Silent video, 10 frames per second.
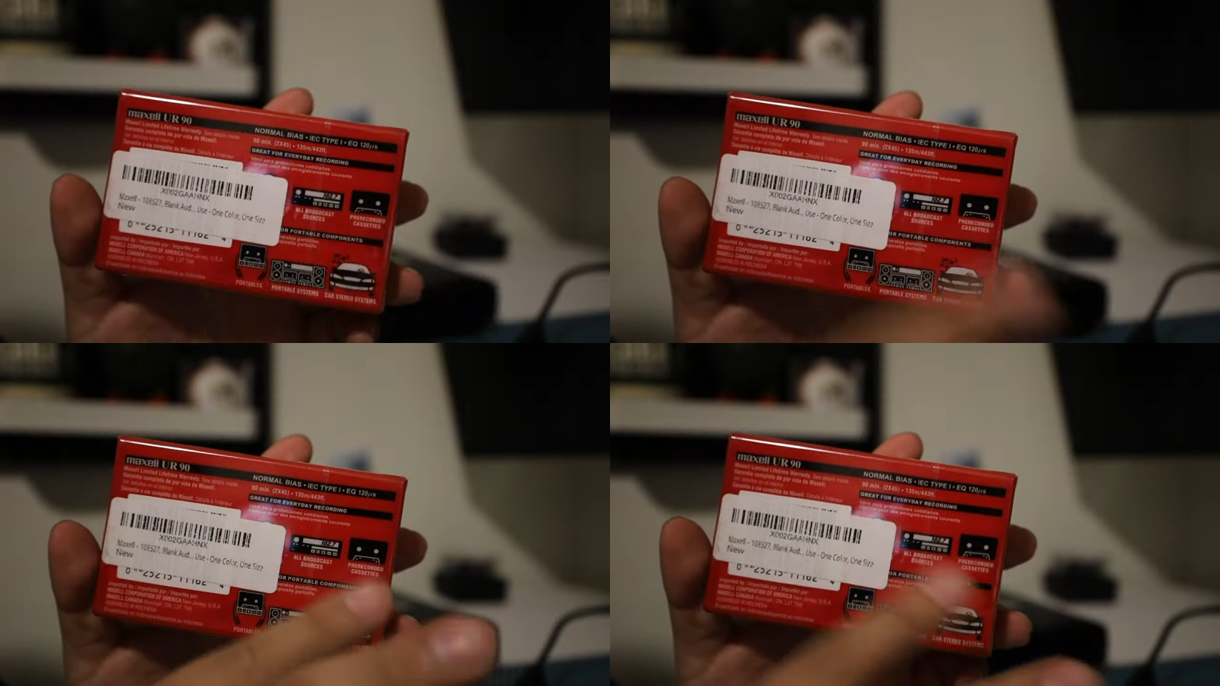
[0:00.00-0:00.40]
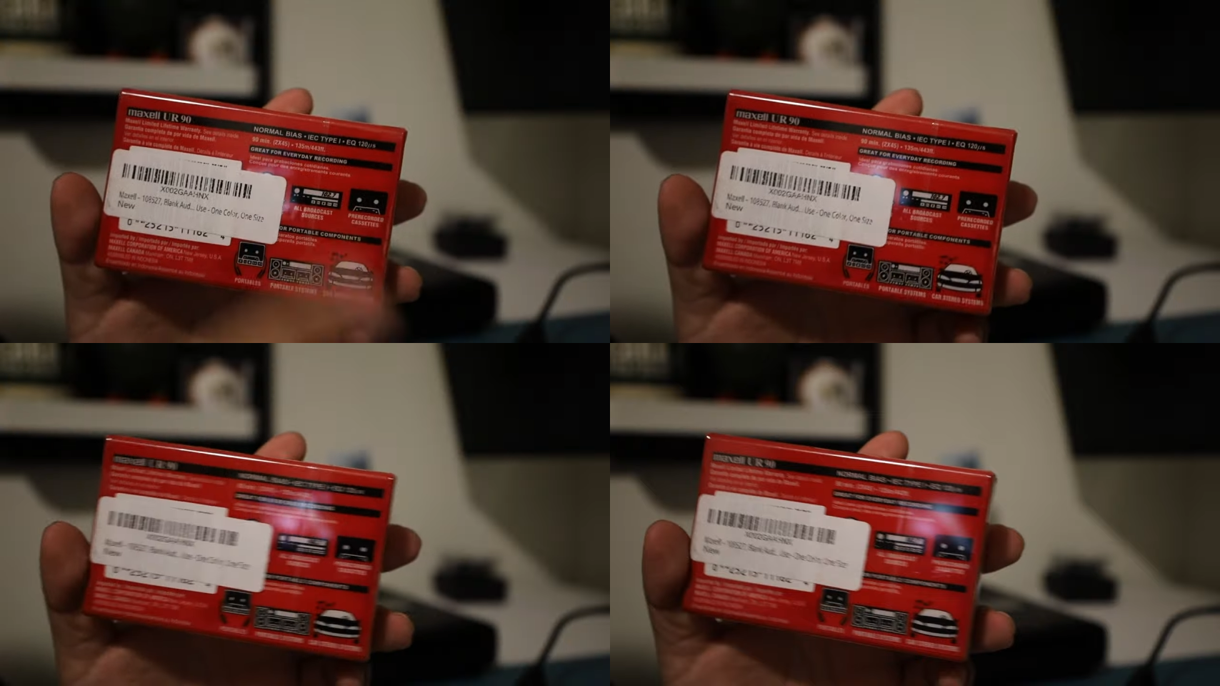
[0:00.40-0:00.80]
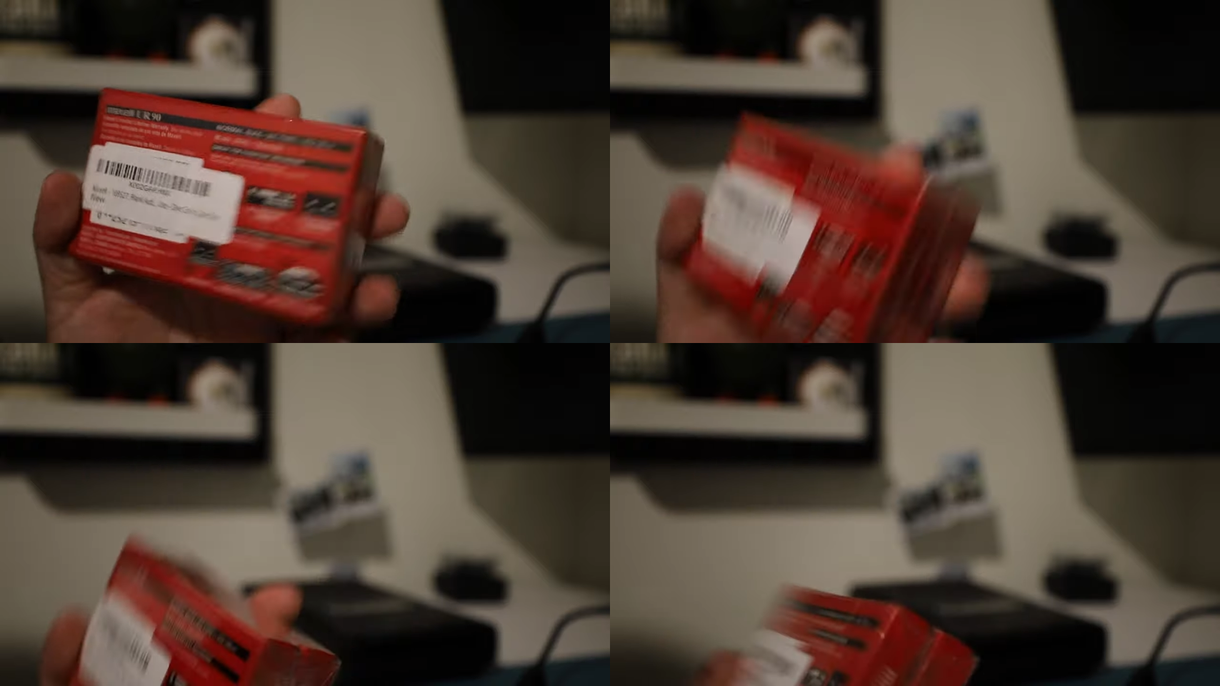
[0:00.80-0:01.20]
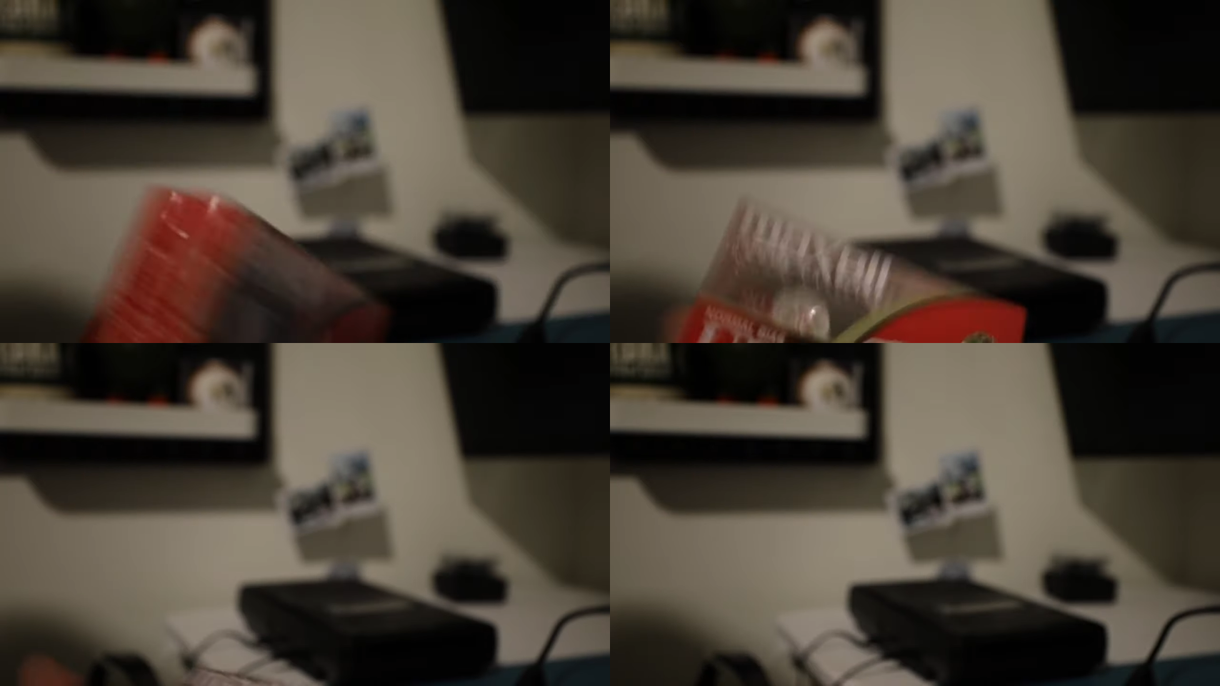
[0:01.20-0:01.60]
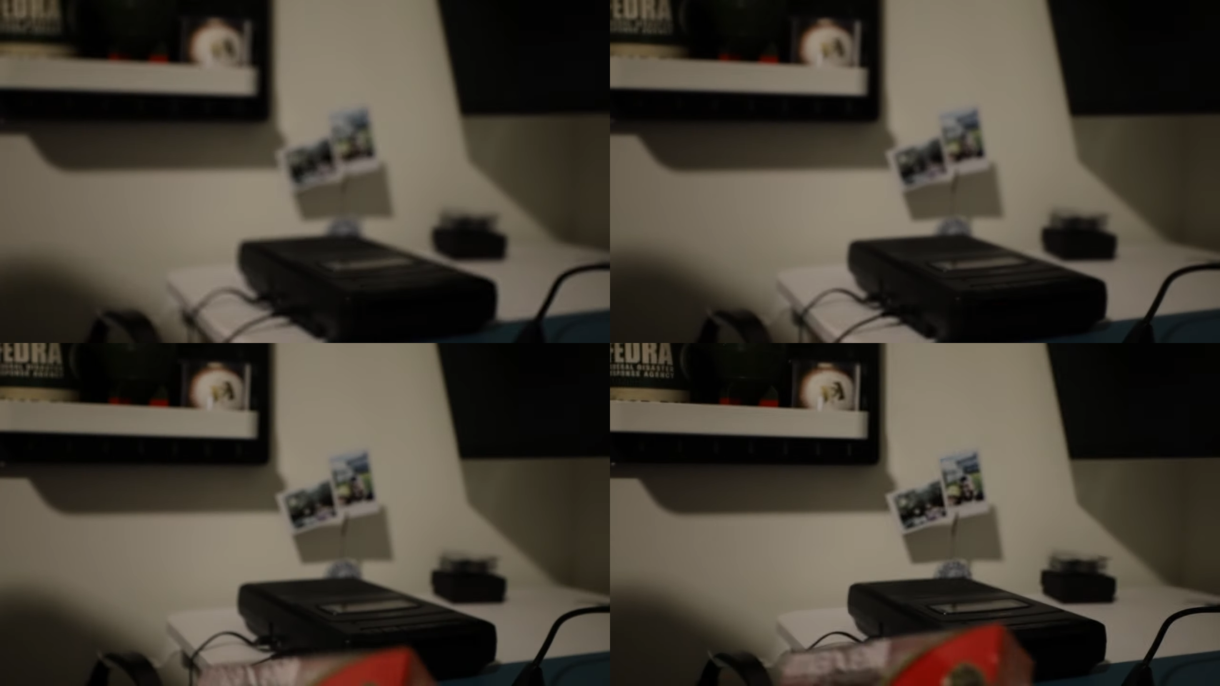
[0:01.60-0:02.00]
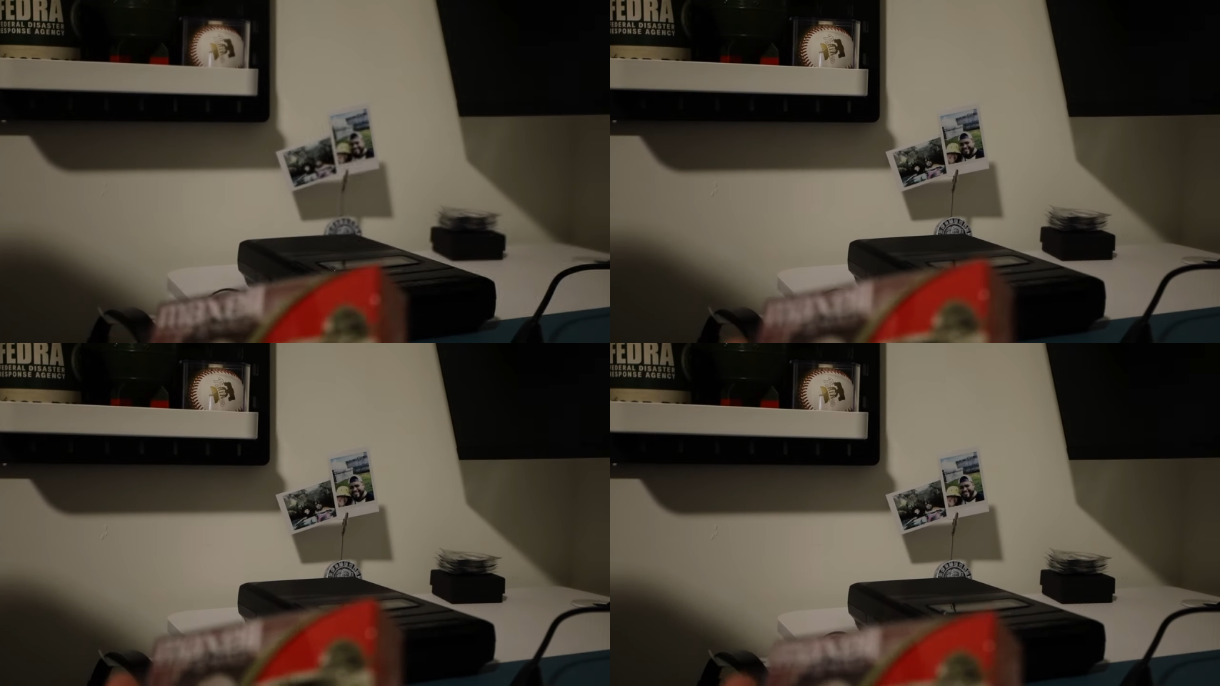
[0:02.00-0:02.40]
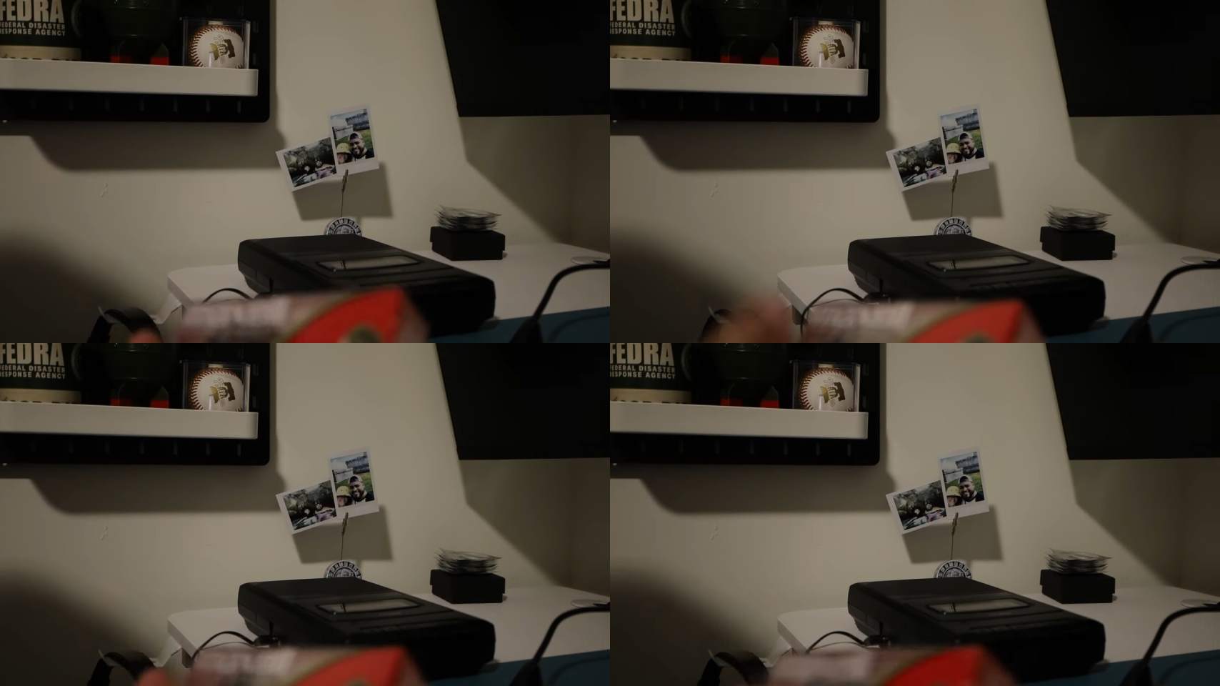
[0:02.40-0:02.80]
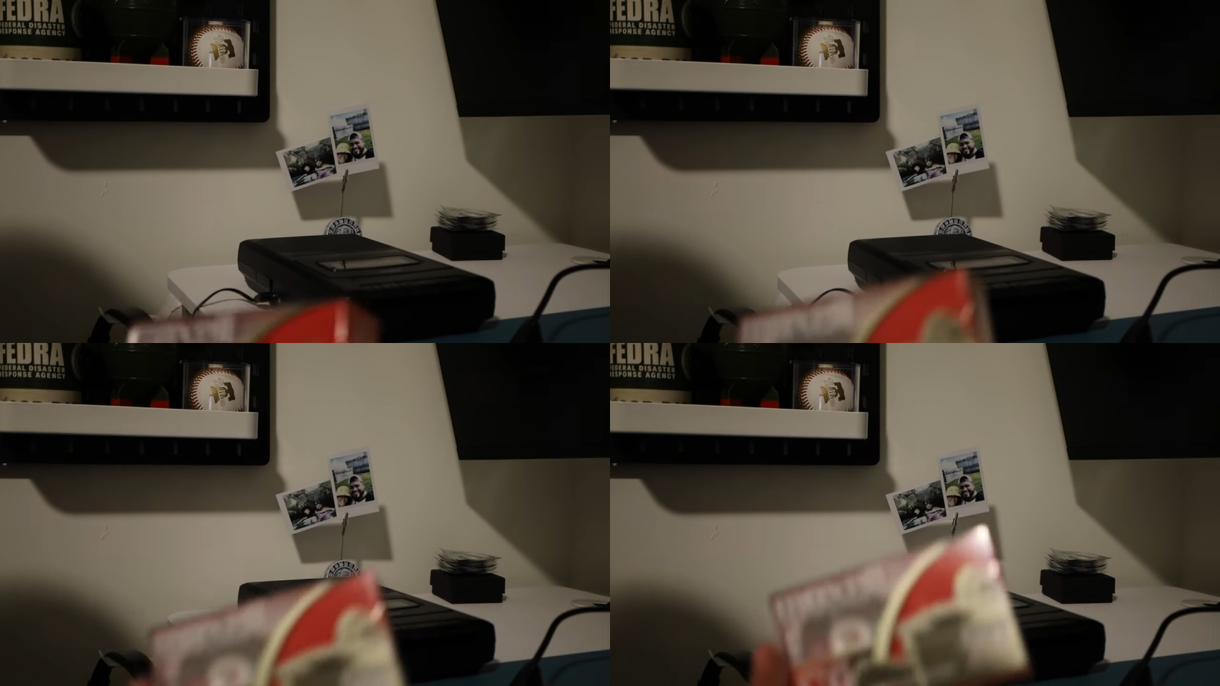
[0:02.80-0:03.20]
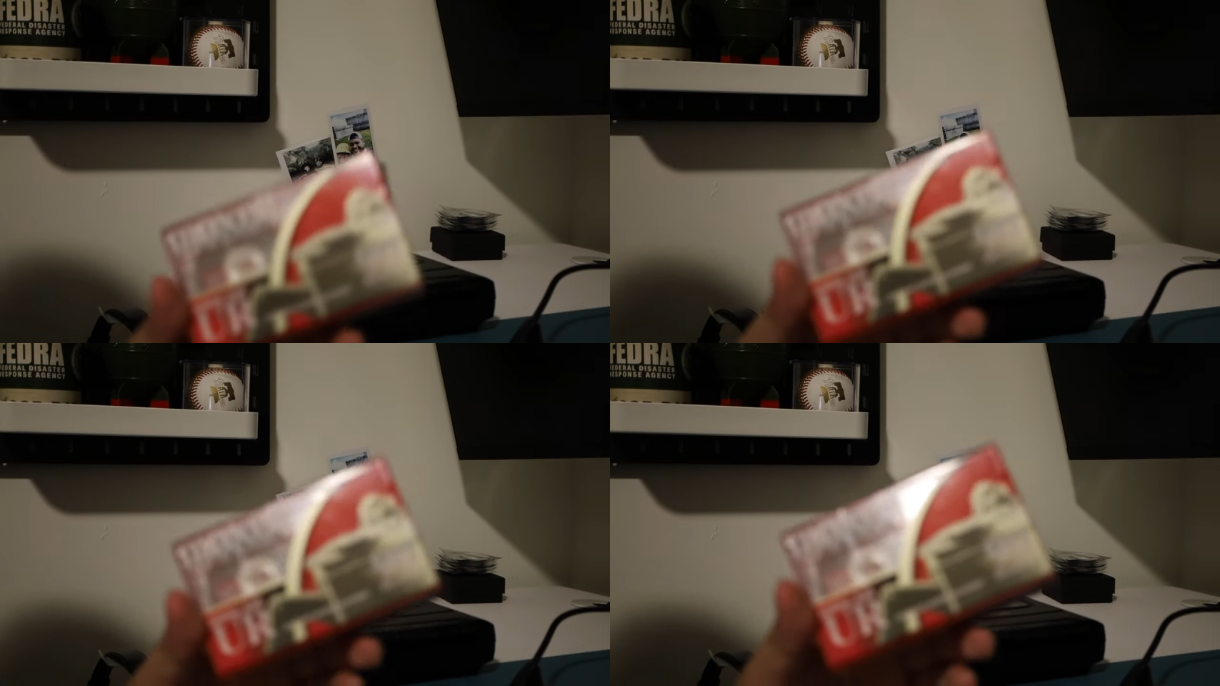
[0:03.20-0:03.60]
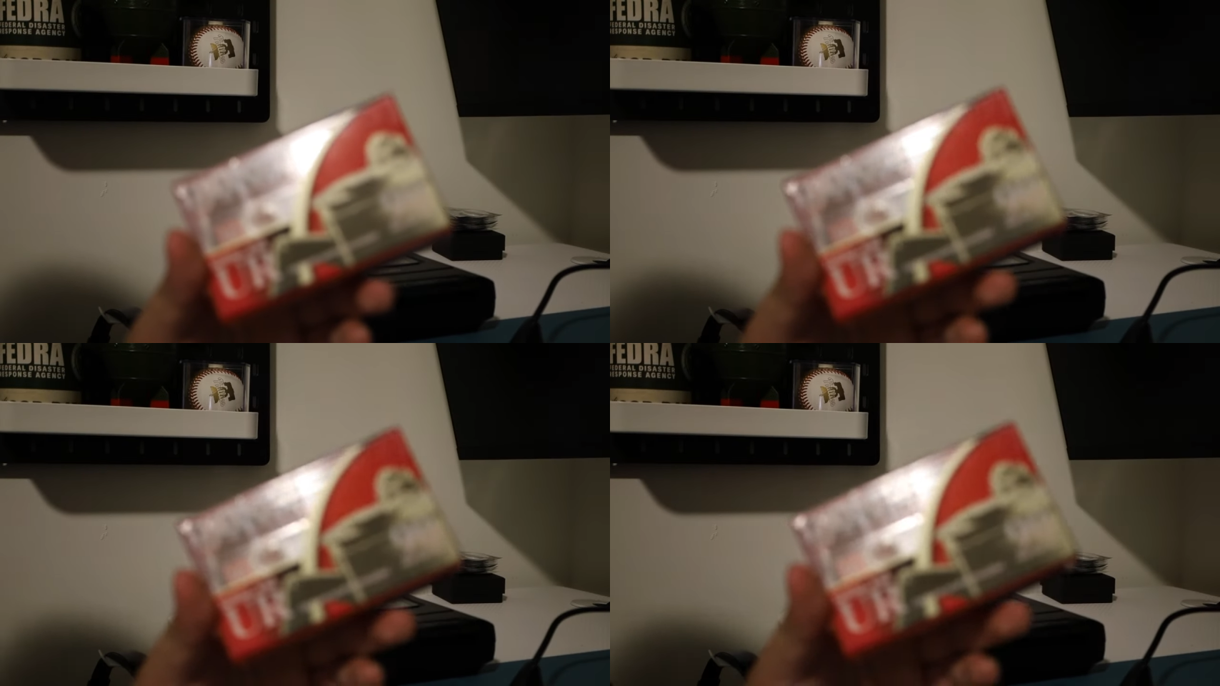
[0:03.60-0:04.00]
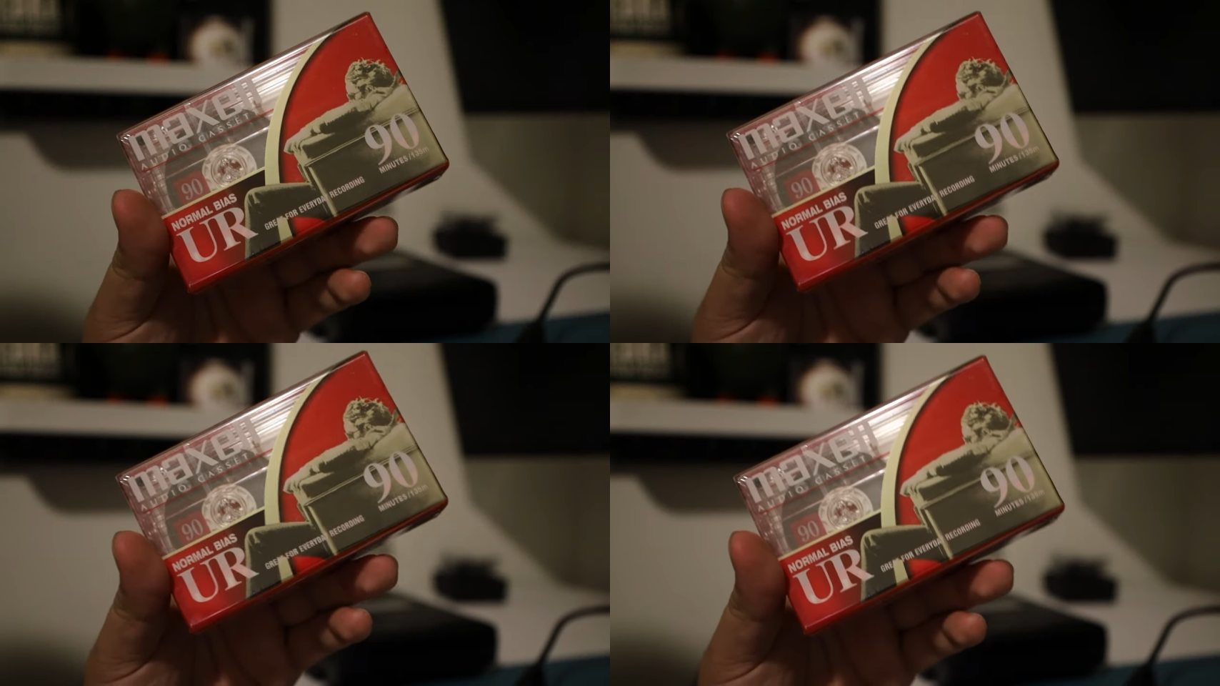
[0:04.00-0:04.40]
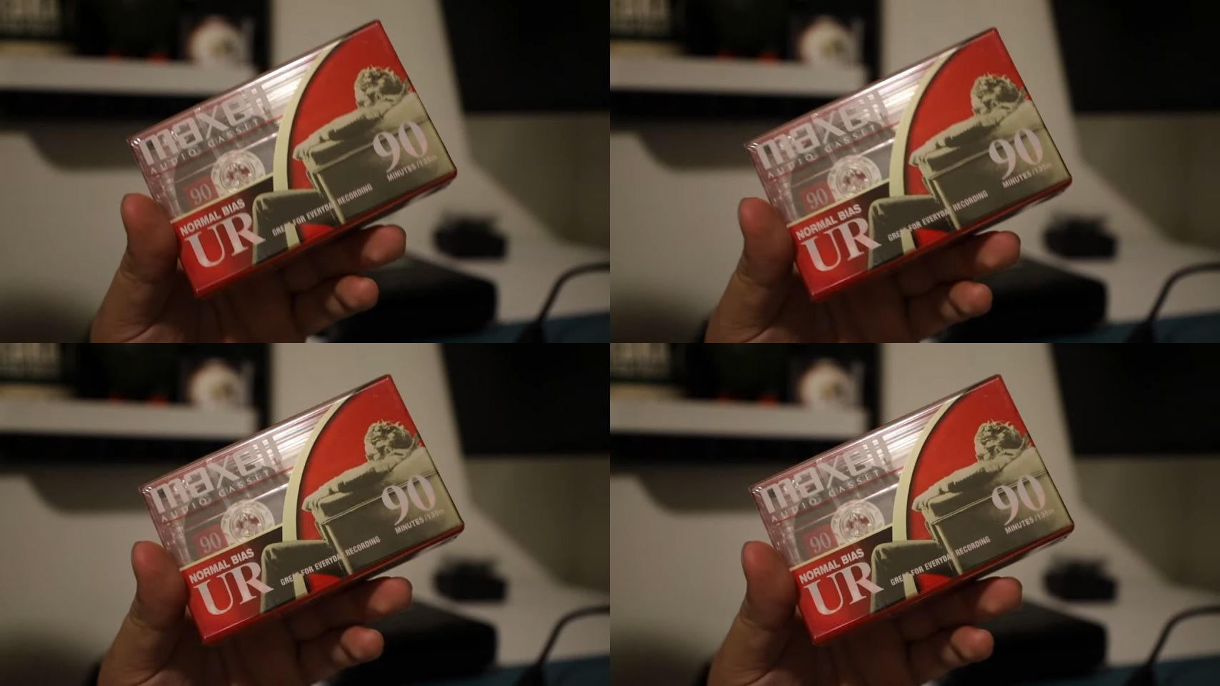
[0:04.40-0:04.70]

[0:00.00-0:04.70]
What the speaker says: [unreadable: no face in view]